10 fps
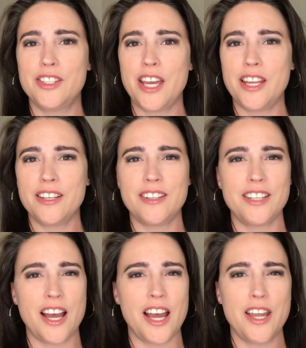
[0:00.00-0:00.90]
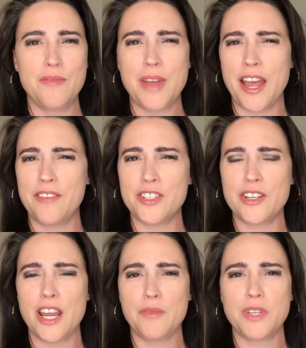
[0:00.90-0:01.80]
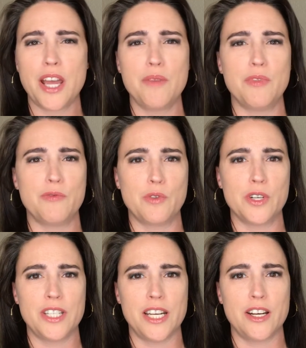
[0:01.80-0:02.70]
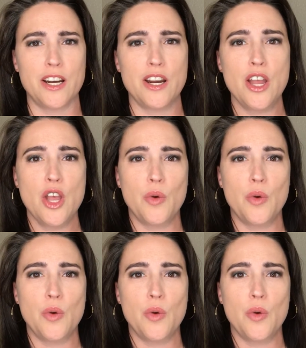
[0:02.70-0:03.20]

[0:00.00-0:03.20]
That time after nap time, before dinner,